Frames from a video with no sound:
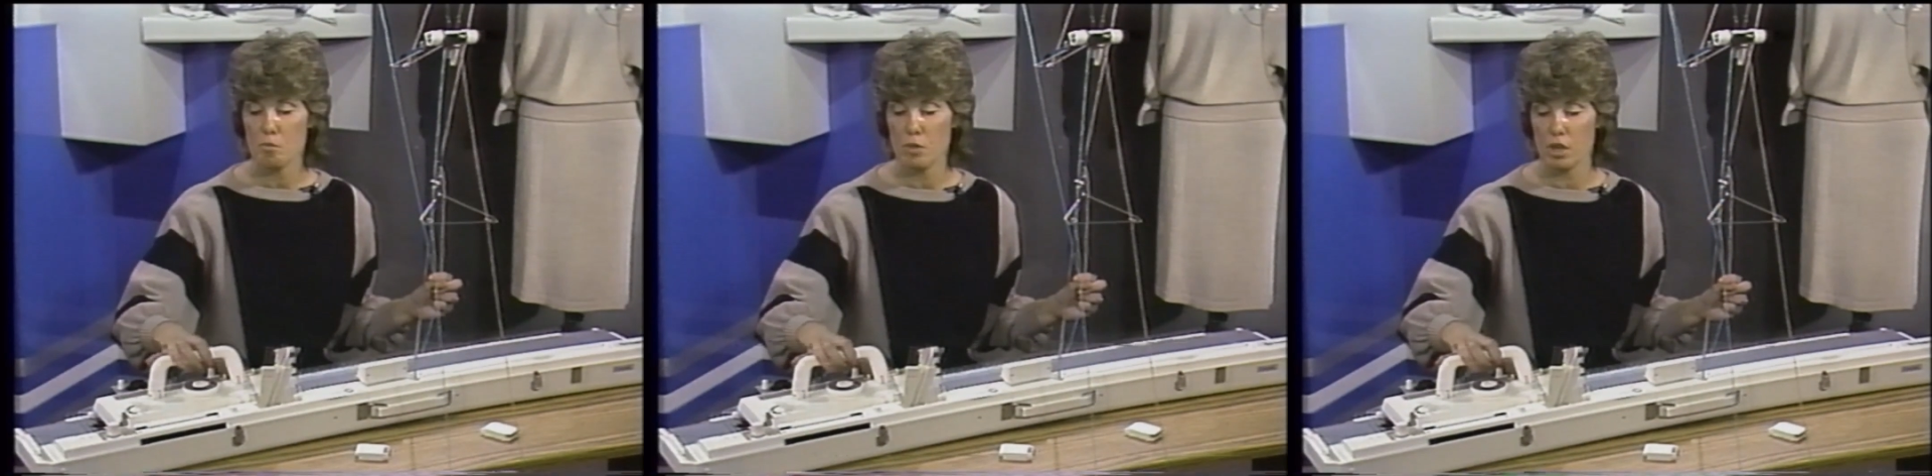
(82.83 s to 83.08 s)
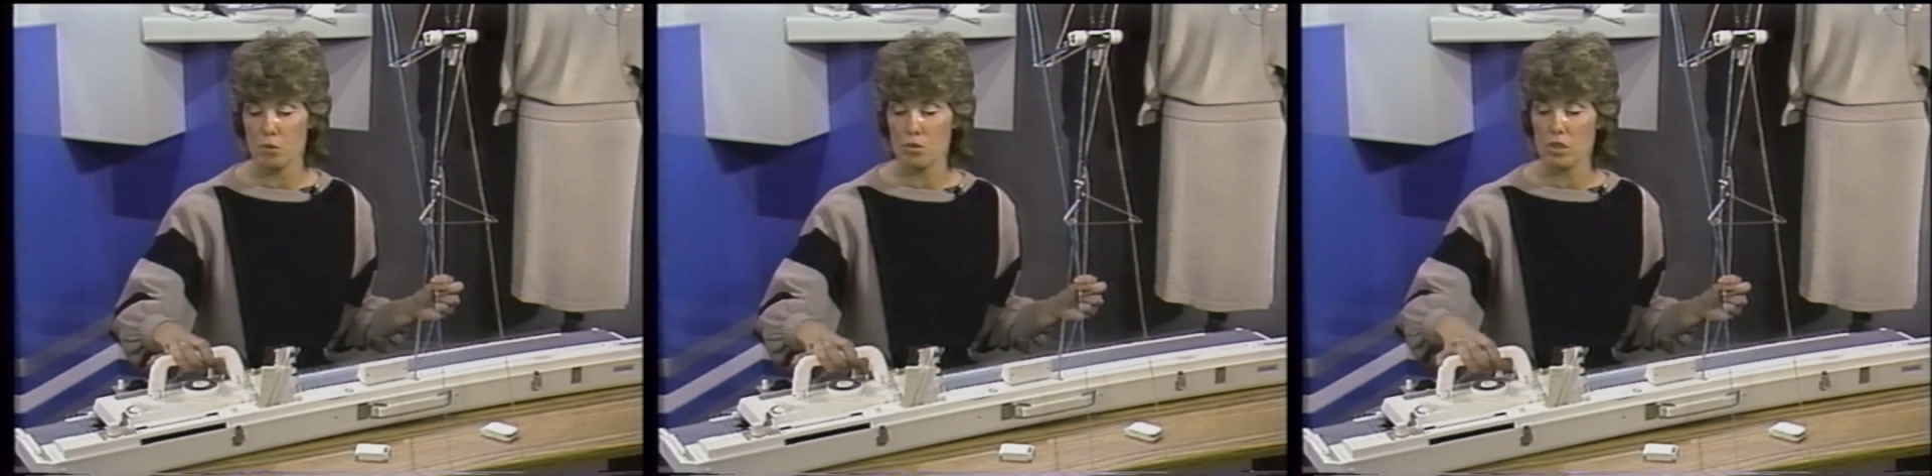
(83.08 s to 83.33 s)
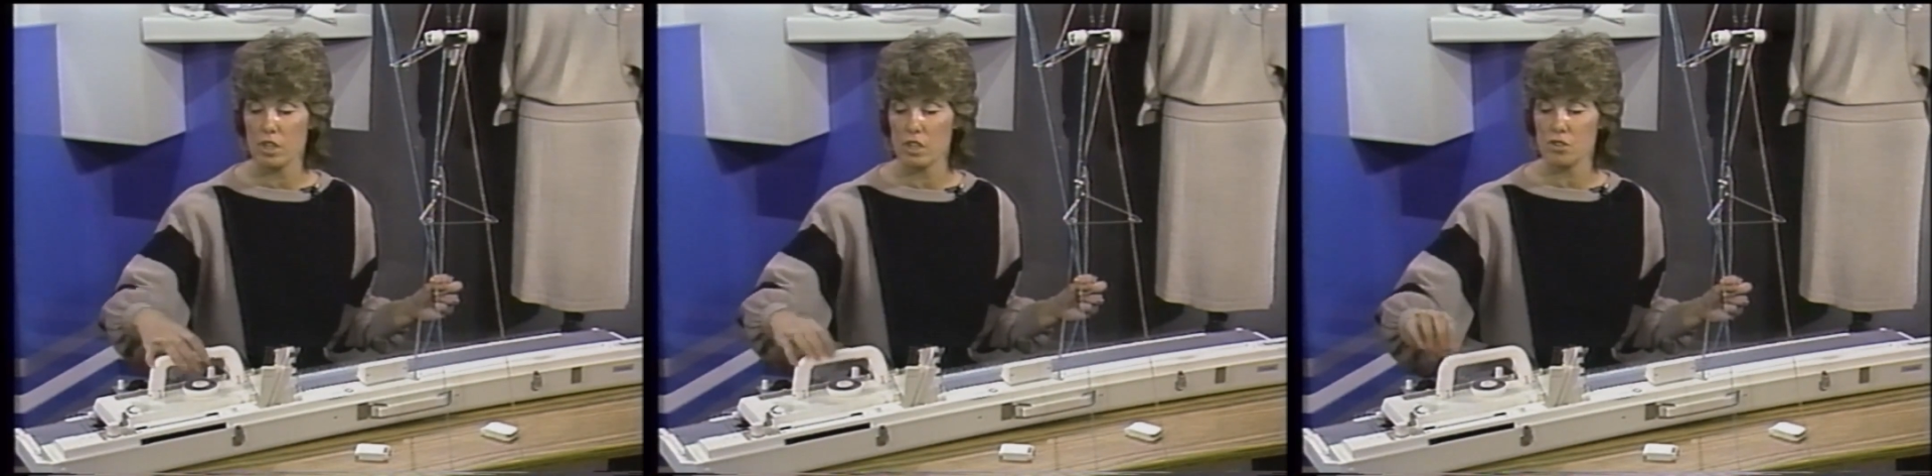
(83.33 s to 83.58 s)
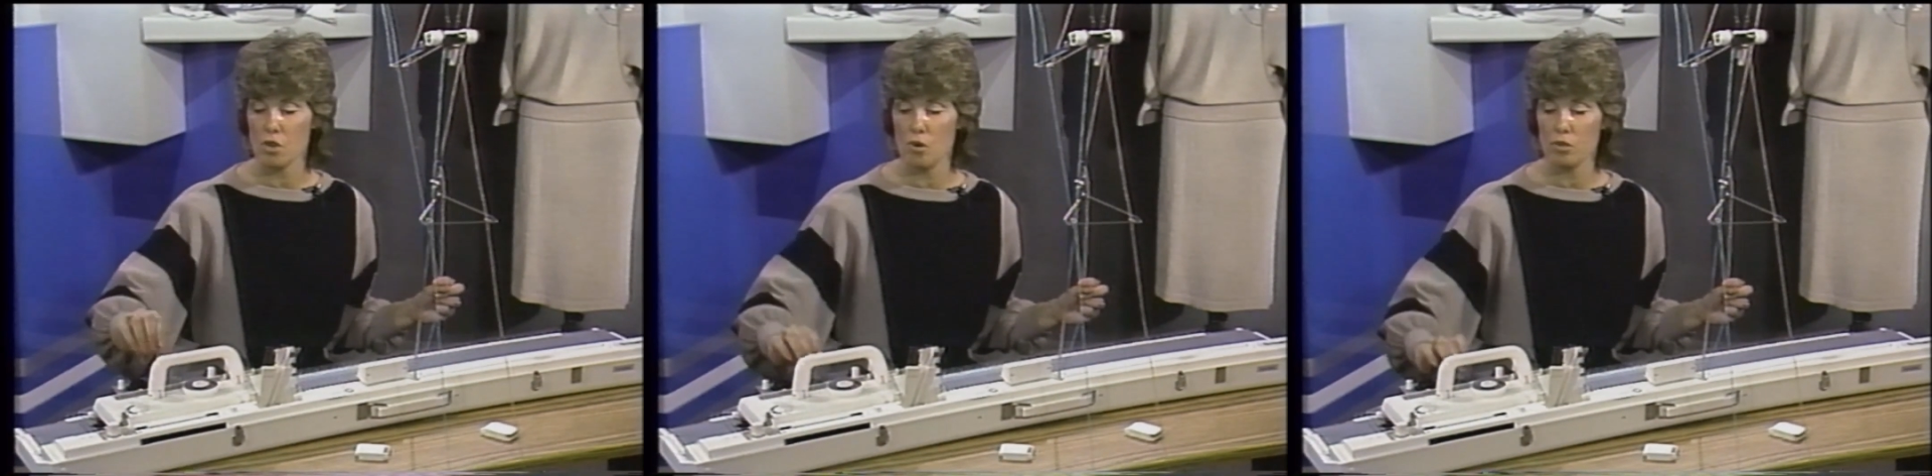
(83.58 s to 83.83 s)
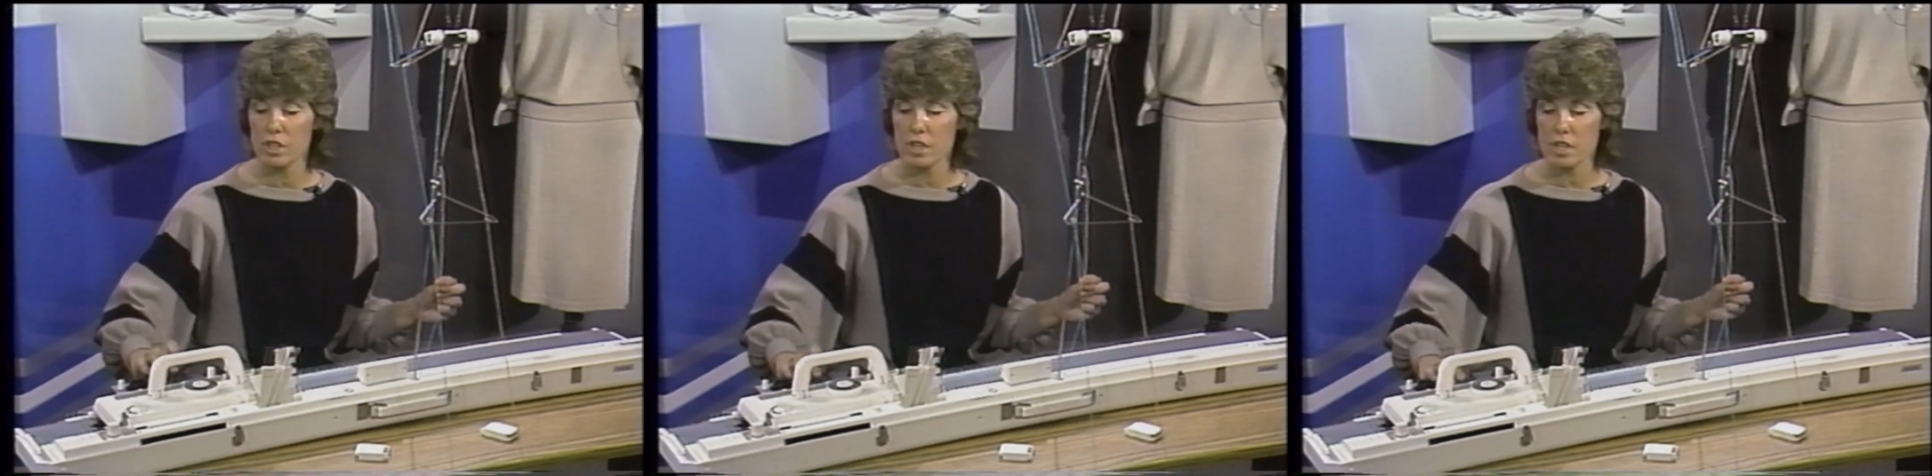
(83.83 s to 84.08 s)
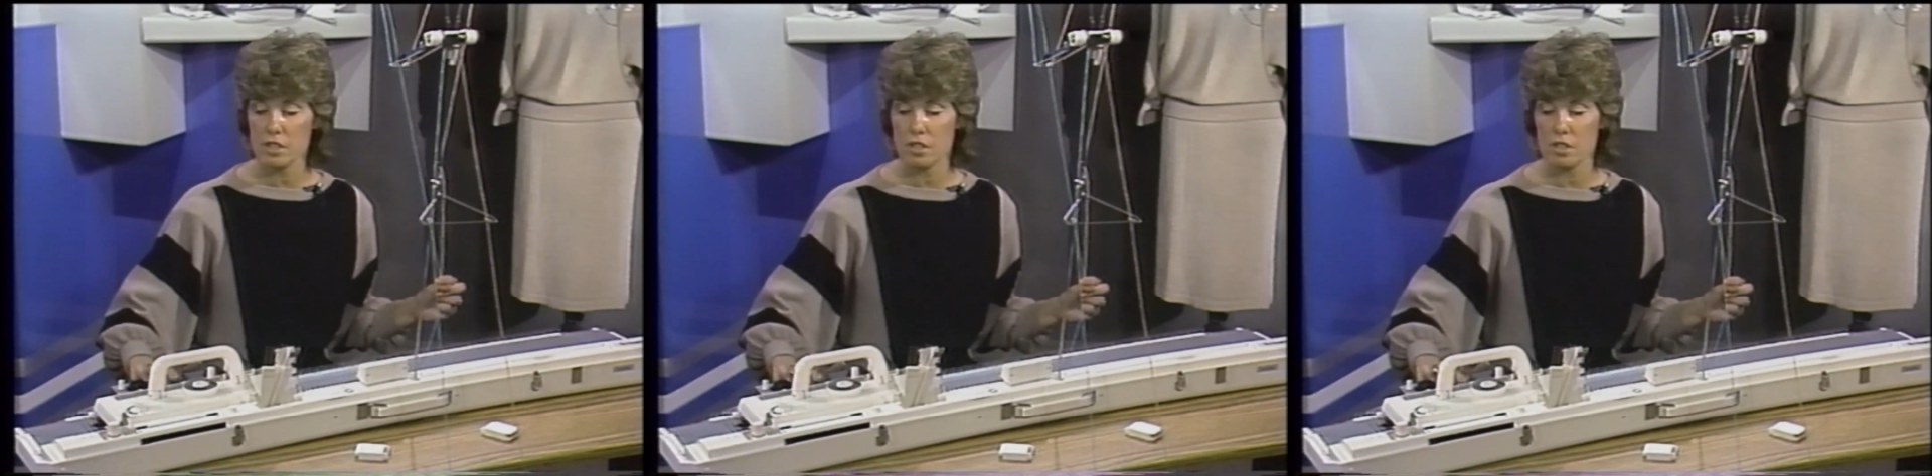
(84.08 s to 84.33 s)
But it really is only
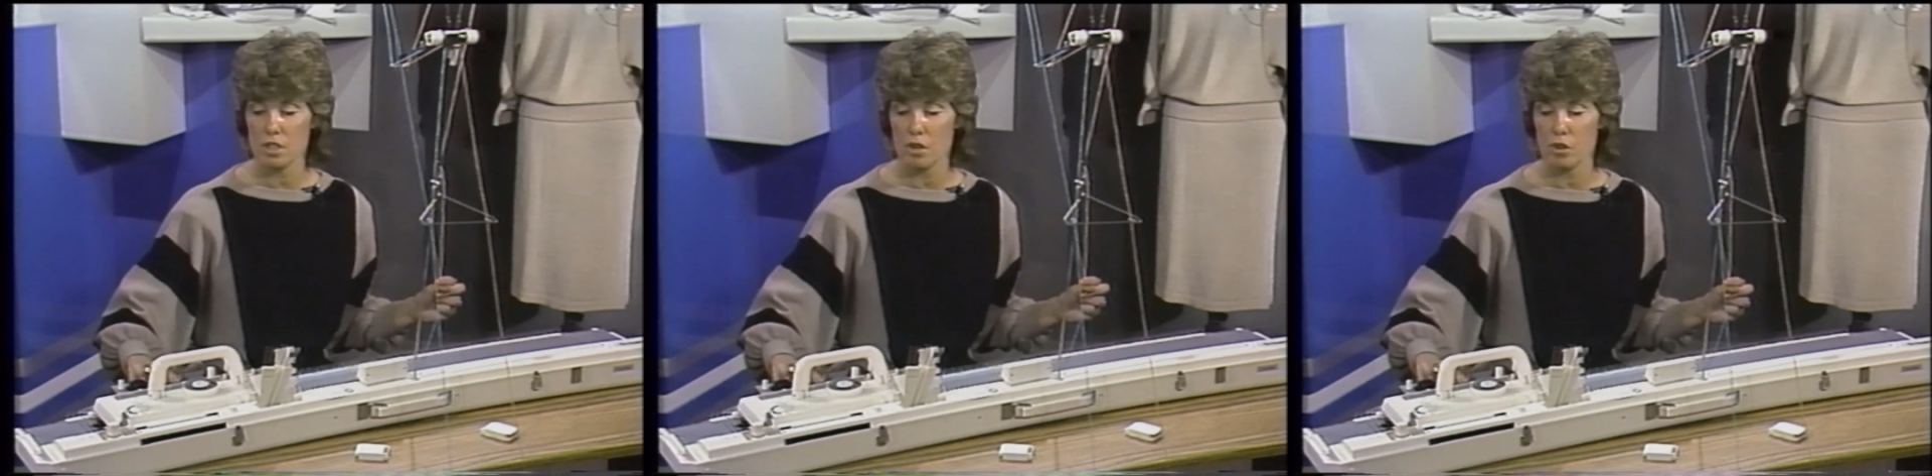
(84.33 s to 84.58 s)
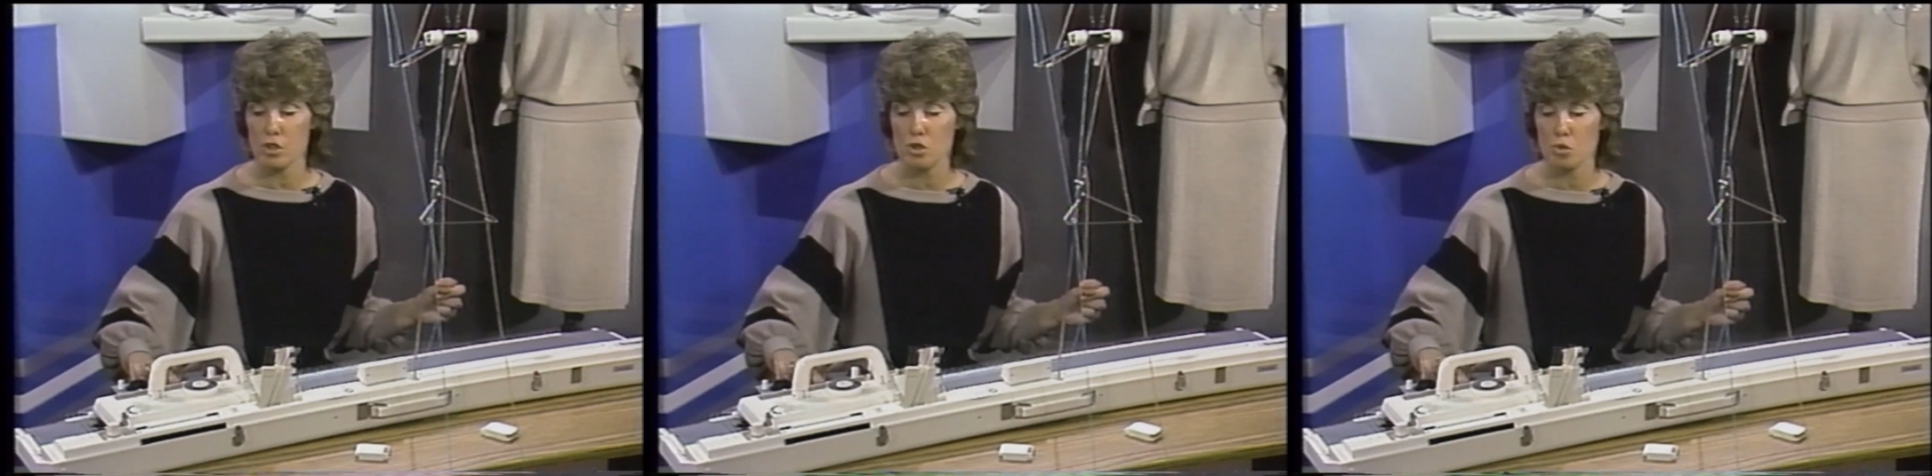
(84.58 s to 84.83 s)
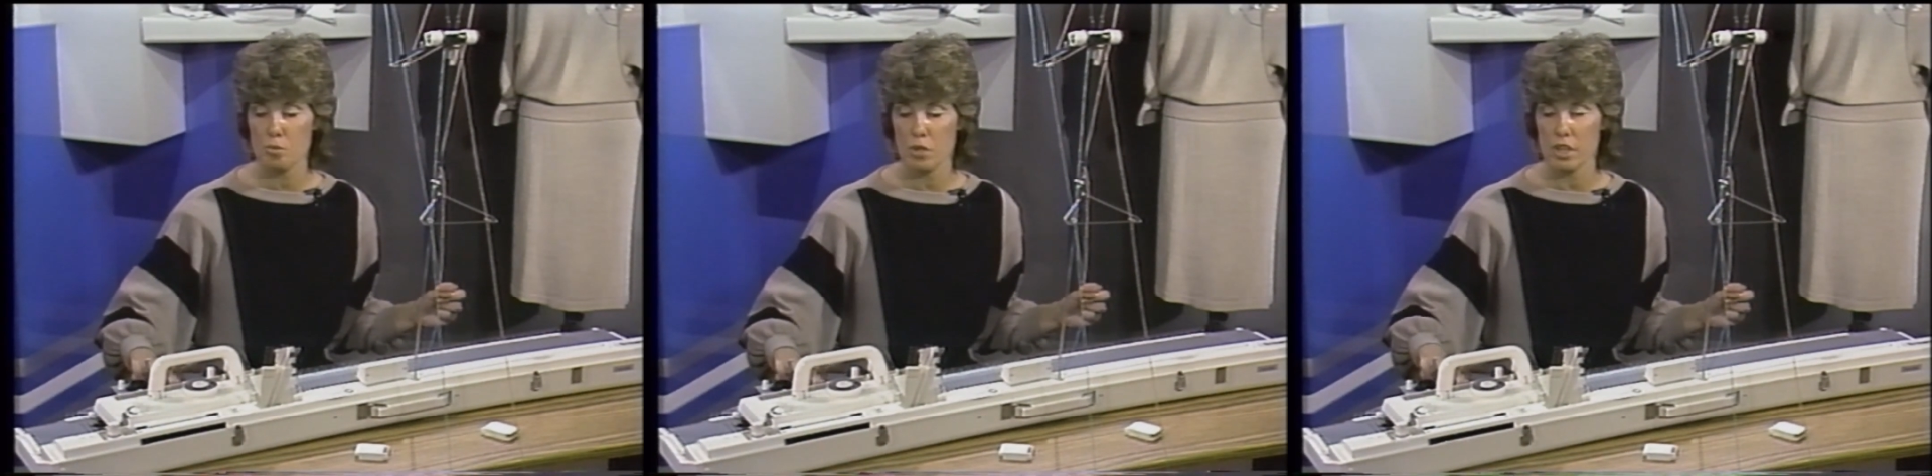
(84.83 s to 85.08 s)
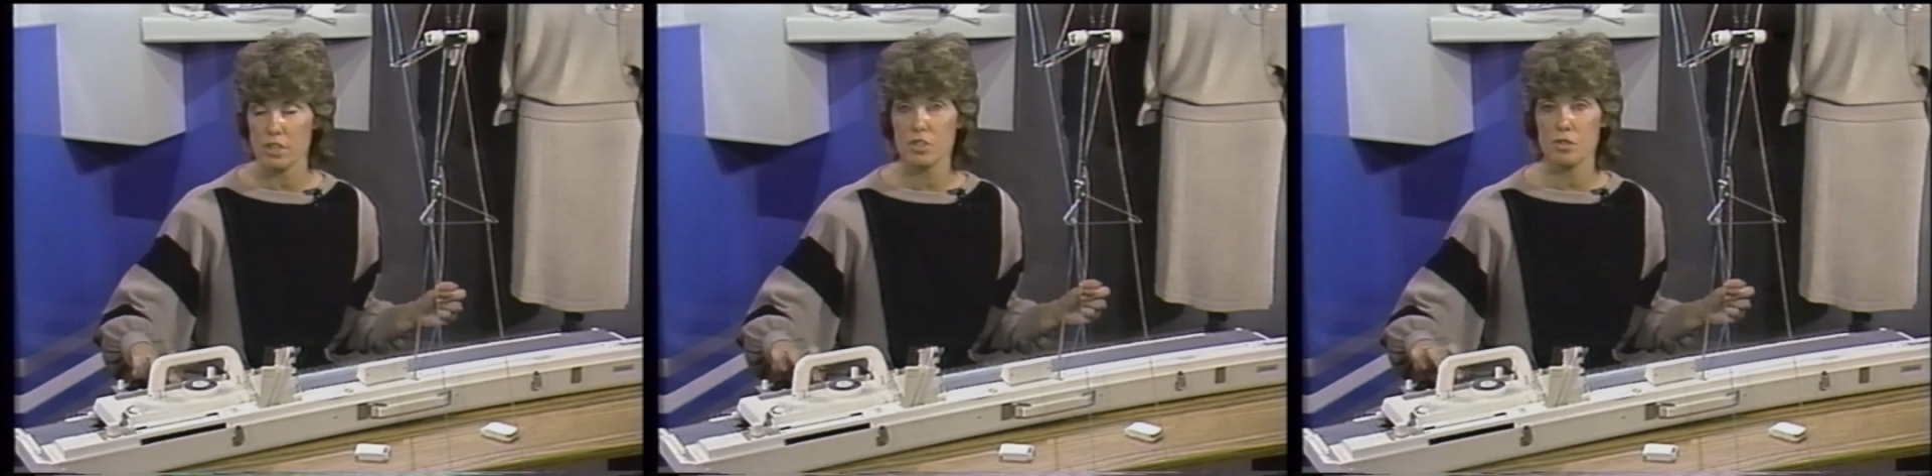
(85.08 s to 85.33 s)
necessary to place